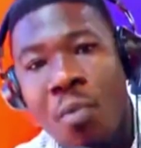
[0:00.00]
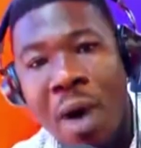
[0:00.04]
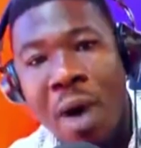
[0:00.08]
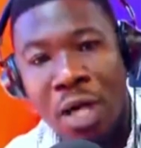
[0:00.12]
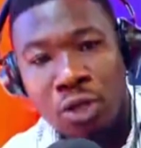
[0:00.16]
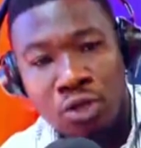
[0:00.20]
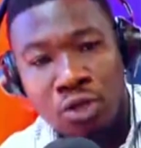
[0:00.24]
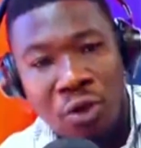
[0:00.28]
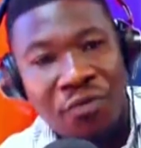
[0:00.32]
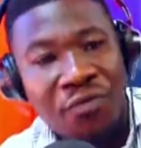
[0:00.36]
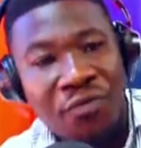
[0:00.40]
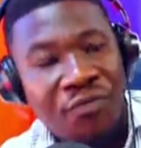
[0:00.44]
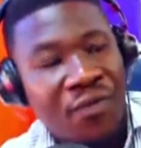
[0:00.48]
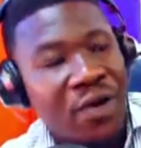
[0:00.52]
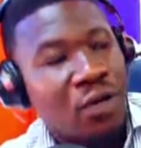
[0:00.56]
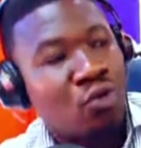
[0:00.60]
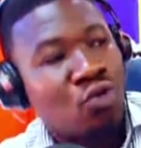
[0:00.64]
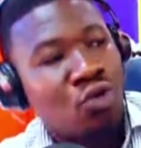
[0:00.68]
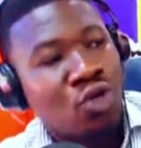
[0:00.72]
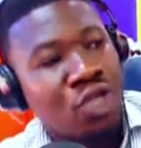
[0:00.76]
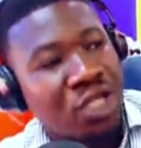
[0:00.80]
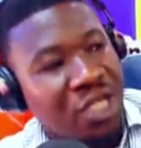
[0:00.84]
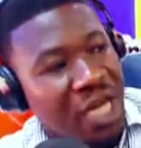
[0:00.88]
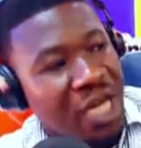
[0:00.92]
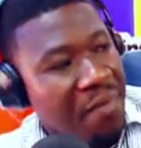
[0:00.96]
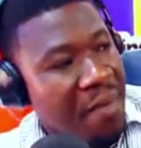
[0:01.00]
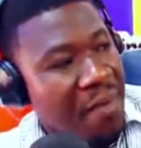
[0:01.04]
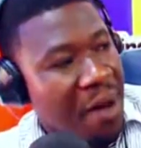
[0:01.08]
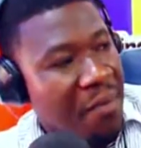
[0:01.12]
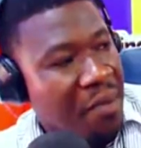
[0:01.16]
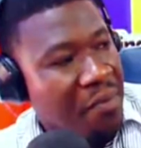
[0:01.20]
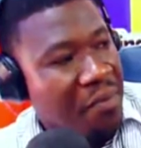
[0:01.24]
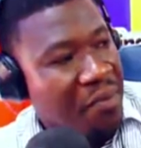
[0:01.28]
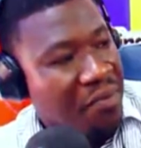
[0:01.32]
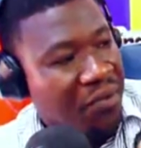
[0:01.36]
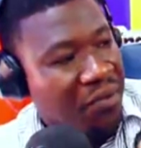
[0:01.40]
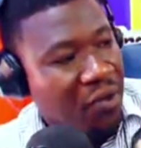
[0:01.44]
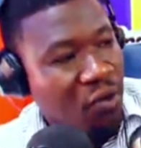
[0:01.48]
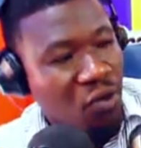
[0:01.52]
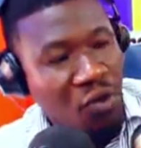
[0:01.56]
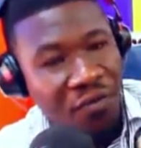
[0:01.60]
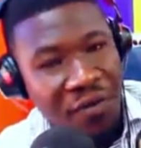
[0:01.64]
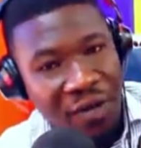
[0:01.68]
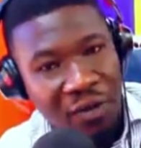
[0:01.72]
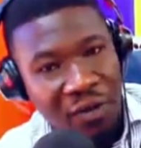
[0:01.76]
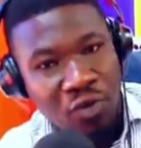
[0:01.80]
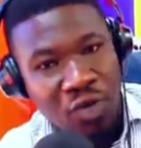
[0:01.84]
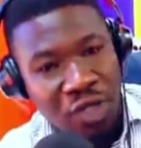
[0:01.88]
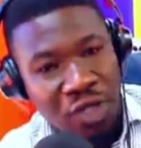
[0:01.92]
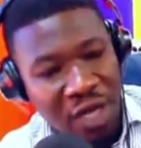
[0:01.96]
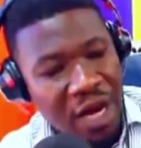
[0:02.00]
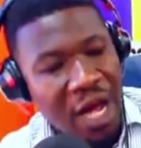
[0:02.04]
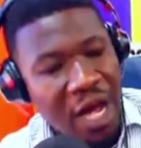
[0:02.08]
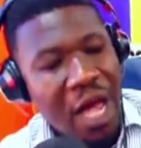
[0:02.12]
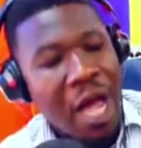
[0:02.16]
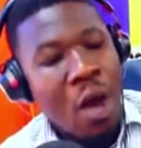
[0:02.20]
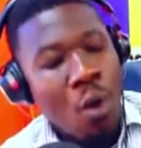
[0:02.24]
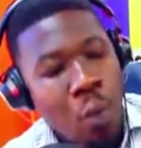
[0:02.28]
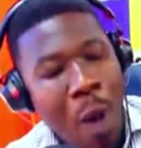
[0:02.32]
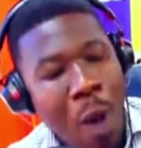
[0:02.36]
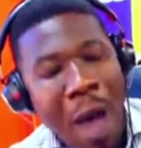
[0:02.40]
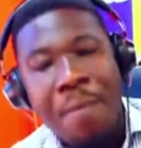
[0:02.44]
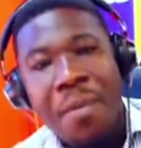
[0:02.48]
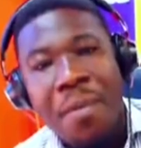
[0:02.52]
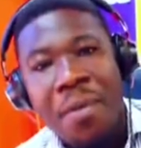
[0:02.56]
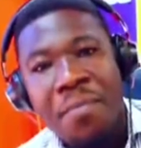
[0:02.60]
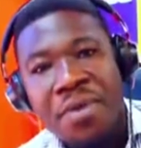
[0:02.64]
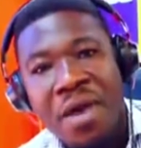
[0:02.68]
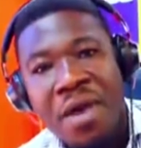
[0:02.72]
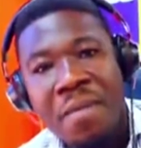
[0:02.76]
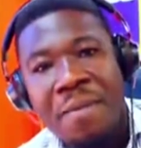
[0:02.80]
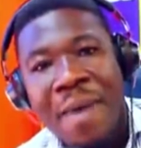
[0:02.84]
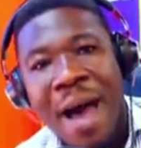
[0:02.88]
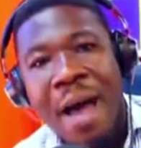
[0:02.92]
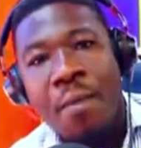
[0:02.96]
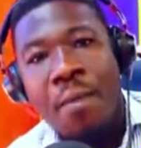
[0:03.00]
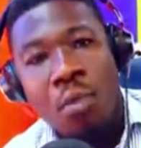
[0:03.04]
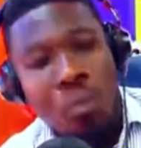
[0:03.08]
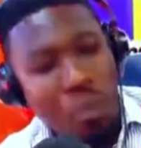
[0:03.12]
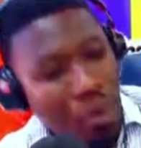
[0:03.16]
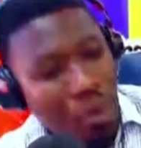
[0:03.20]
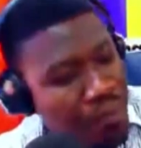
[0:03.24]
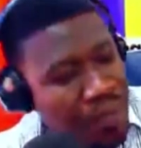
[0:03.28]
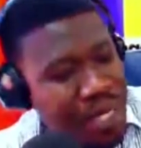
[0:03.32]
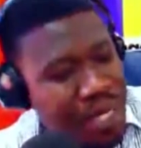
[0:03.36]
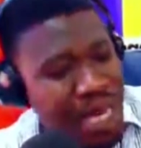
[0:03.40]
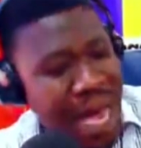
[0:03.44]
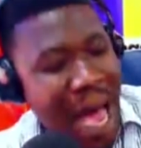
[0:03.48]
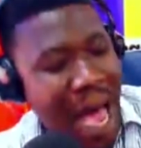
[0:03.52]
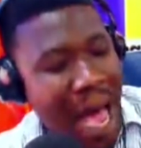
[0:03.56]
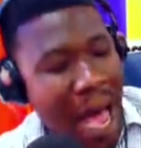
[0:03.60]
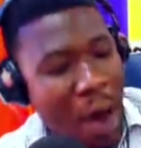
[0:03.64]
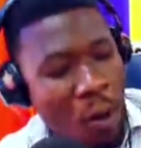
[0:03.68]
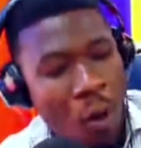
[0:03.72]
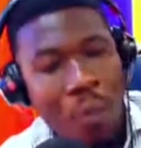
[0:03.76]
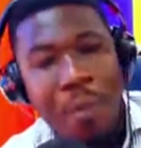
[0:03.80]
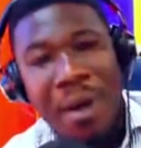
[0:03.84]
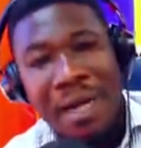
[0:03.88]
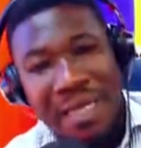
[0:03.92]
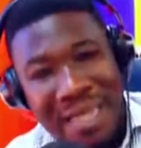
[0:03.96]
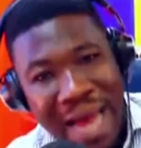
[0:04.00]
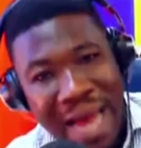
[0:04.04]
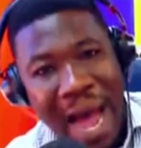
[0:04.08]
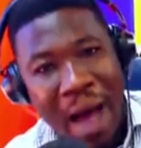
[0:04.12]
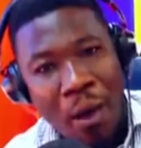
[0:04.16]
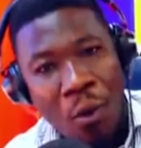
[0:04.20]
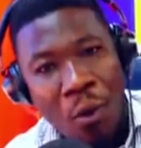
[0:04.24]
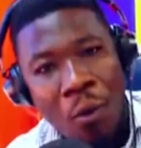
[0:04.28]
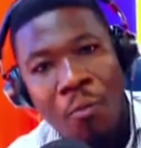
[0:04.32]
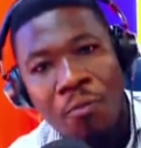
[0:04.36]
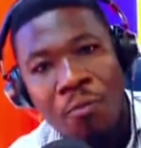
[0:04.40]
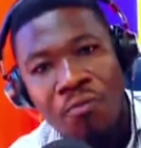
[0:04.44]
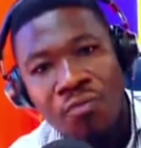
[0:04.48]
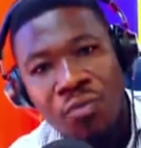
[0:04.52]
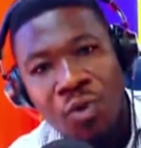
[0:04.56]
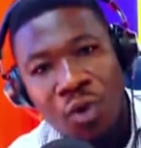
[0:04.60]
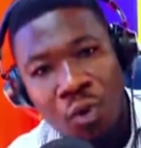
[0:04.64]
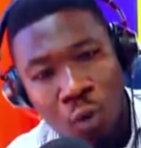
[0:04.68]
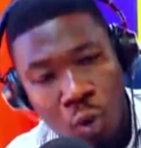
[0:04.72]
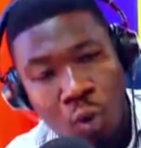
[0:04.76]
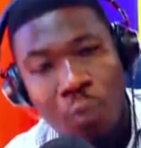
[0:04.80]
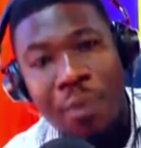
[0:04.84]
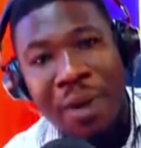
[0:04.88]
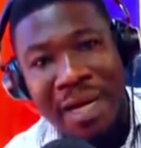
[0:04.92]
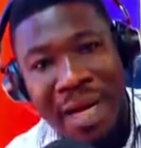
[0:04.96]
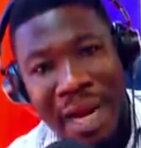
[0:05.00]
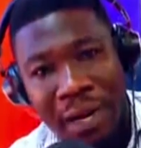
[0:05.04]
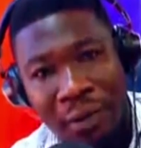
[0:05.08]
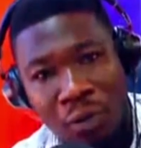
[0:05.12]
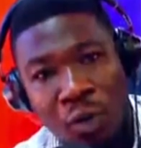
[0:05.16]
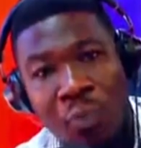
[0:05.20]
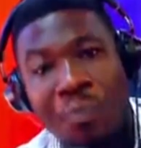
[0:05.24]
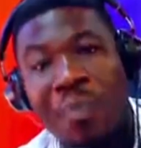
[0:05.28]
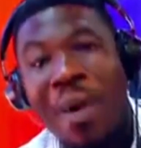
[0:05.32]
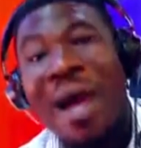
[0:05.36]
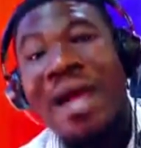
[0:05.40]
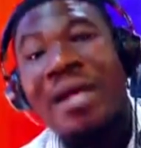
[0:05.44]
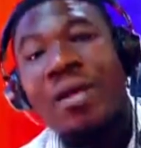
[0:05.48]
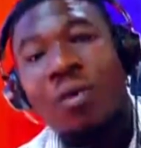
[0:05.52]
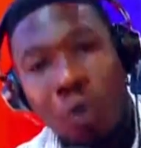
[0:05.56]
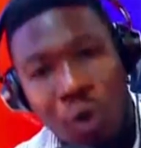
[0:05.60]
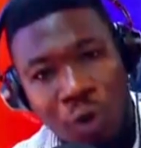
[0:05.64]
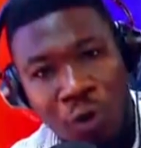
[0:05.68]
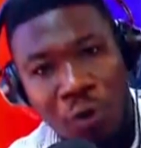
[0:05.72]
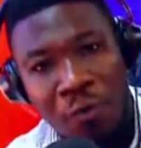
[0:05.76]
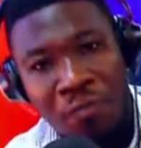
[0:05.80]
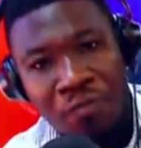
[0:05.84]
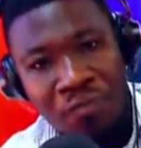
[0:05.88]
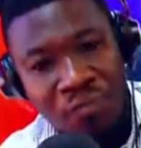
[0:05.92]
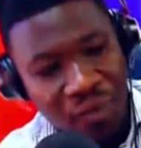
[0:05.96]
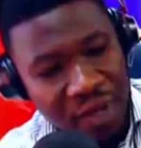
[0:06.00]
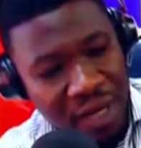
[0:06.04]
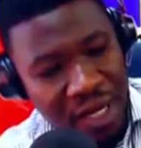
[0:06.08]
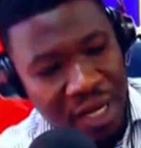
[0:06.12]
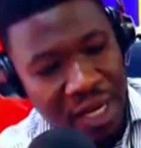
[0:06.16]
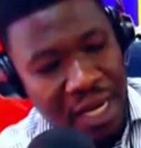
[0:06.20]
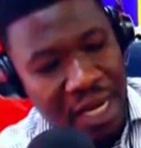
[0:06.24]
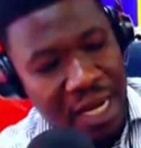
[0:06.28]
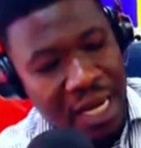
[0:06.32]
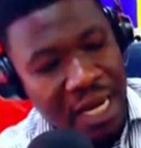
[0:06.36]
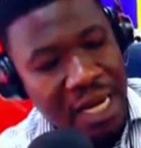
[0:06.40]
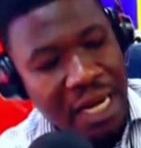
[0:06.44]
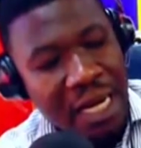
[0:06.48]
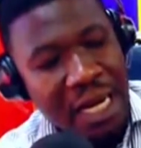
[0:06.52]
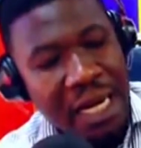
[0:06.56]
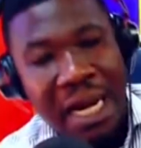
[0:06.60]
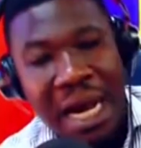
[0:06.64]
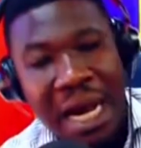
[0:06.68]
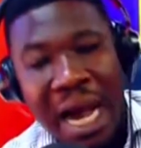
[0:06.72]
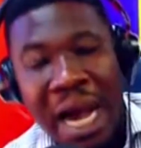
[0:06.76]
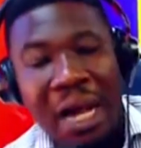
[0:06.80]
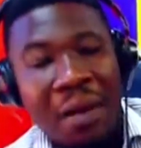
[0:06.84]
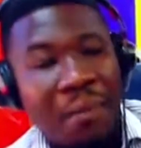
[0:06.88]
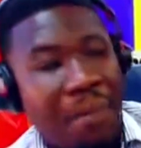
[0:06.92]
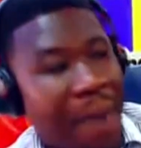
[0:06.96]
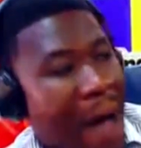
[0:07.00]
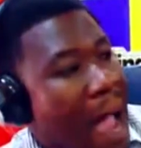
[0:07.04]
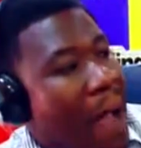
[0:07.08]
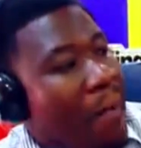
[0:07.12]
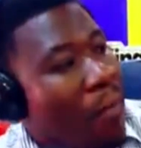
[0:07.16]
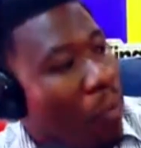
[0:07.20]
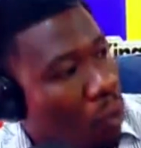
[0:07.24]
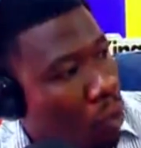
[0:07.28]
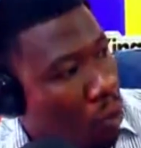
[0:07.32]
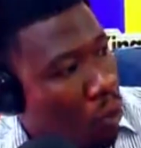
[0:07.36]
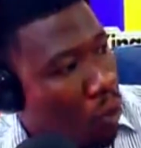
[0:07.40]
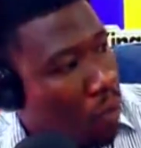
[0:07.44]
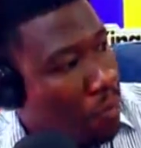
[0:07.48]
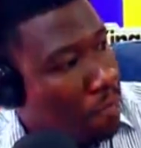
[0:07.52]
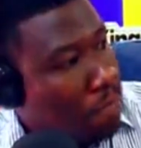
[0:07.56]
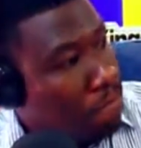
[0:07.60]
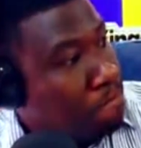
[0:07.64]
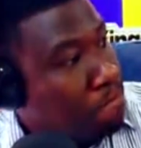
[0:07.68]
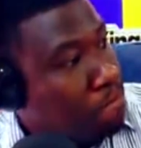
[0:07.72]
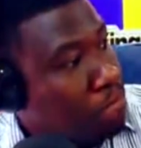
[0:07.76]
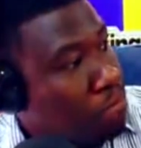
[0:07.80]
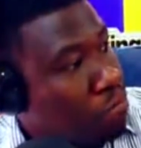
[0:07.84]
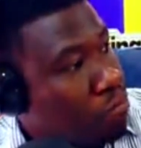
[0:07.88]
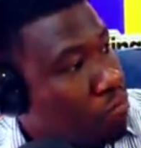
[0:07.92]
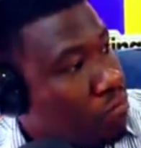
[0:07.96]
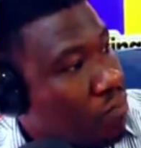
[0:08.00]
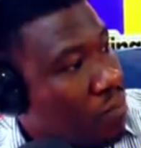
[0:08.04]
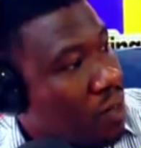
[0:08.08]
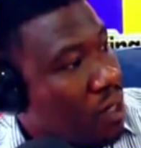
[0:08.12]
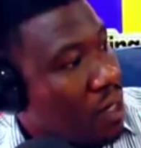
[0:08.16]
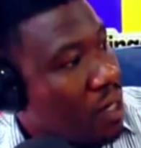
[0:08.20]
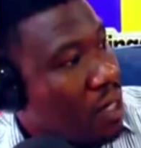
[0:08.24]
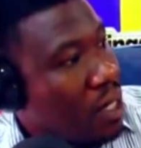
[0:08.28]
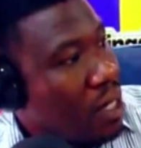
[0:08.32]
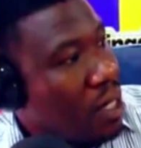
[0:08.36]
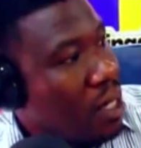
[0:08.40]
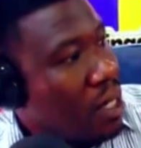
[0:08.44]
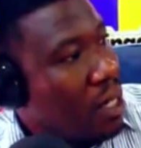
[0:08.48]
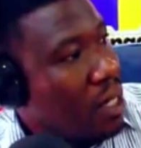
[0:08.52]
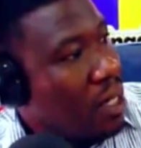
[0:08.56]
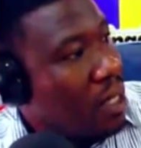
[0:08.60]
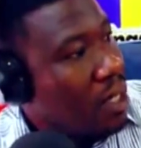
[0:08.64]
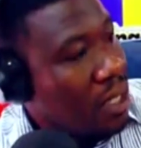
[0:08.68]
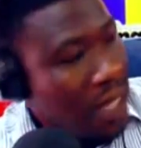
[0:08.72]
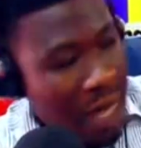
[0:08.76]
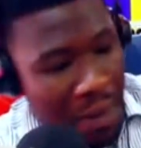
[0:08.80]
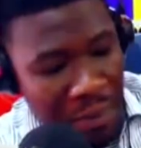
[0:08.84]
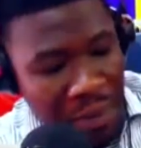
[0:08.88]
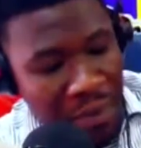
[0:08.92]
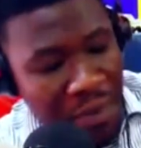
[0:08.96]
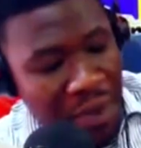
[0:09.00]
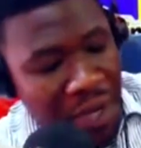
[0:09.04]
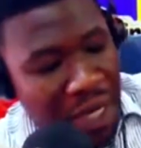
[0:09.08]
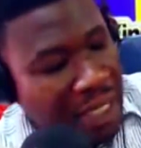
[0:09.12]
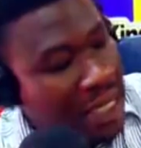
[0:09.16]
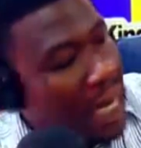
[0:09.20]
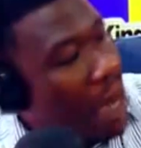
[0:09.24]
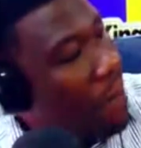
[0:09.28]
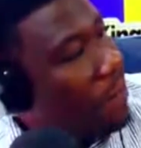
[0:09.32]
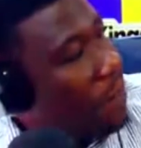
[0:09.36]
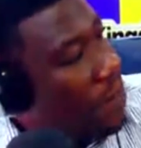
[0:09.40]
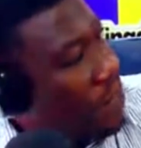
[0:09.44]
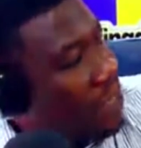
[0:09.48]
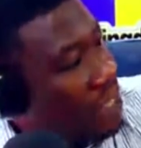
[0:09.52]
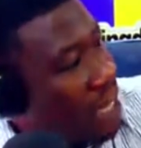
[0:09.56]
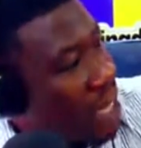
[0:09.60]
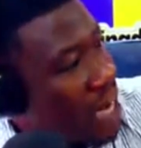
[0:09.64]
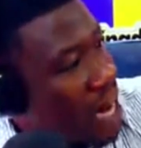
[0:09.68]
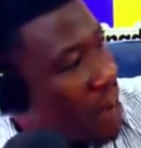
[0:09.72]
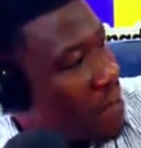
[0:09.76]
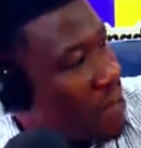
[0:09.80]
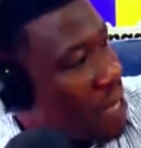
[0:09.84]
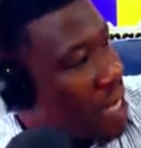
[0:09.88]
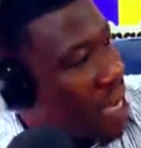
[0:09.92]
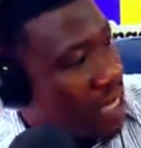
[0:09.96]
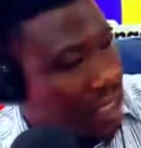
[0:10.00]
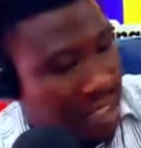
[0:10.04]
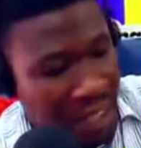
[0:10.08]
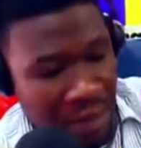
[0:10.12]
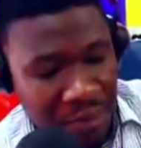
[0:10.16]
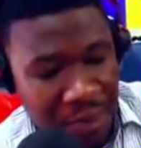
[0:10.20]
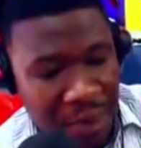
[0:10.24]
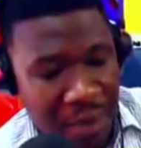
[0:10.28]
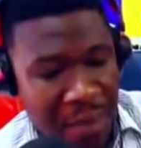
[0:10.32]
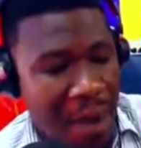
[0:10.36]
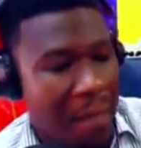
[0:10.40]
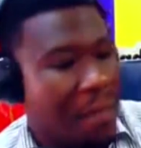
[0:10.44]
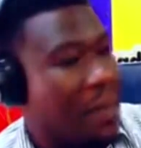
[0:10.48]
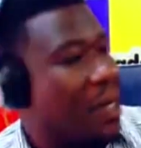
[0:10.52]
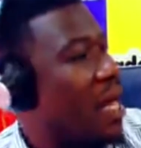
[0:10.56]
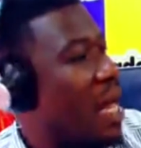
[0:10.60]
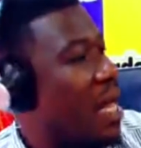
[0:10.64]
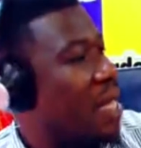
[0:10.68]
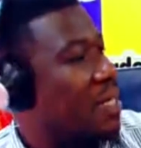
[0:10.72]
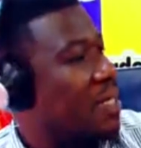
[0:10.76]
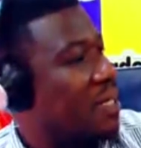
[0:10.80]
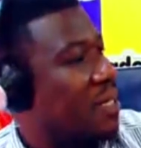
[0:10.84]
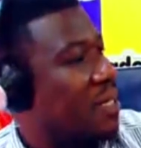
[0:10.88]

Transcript: mu aso fofo to nche ma me video fofo to nche wo be bi e bible mu bia wo be da wo be da na wo be de ho no kai bible da bi me cap picture na meka se pema me